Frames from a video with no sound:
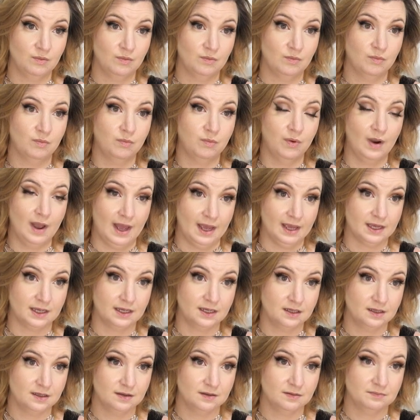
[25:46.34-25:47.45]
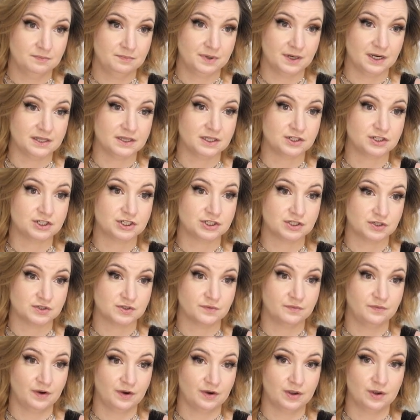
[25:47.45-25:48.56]
way. But I think she's also
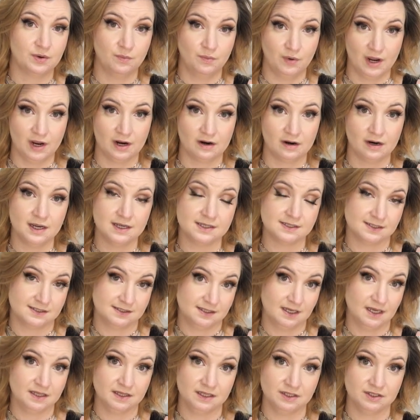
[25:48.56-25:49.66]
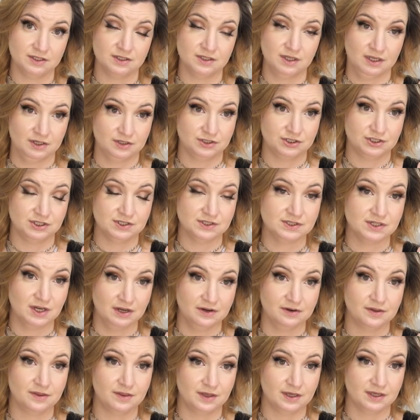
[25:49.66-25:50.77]
very aware, as I said, that, that she's
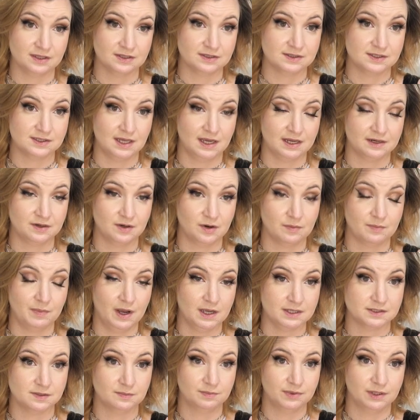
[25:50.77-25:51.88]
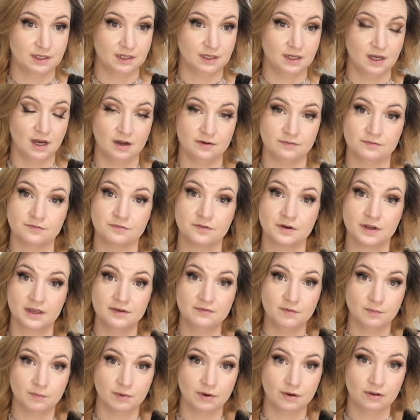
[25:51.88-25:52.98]
done things that are possibly
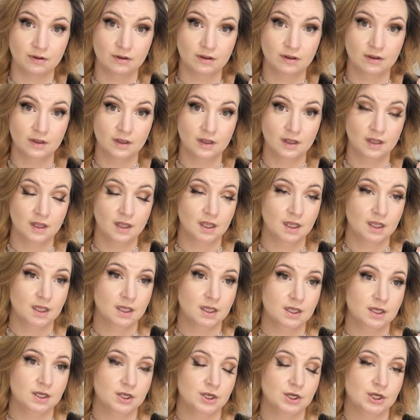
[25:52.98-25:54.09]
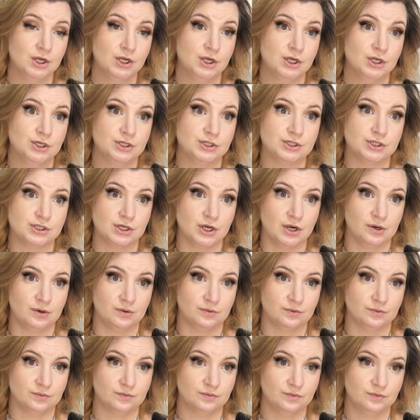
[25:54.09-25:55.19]
unforgivable.
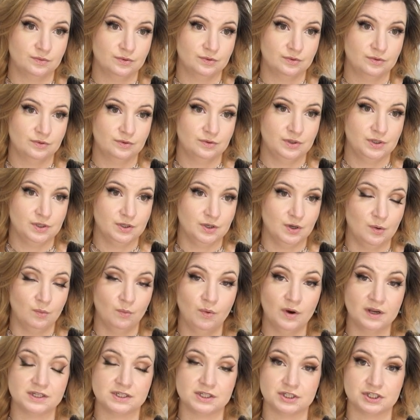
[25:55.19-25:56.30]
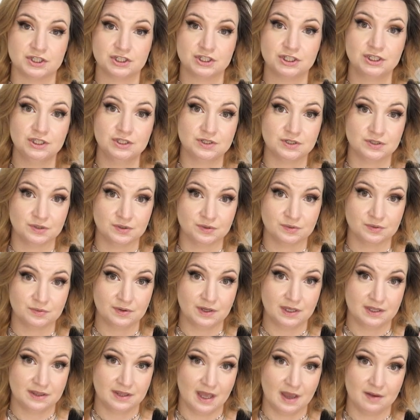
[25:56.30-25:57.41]
So, you know, what does she do
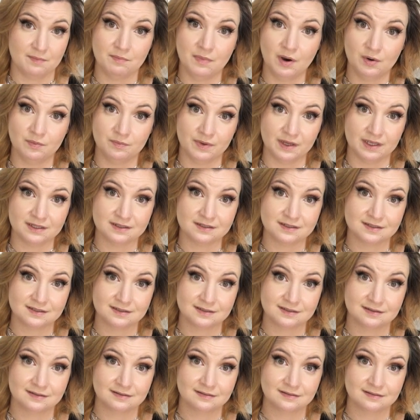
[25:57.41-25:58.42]
in that moment?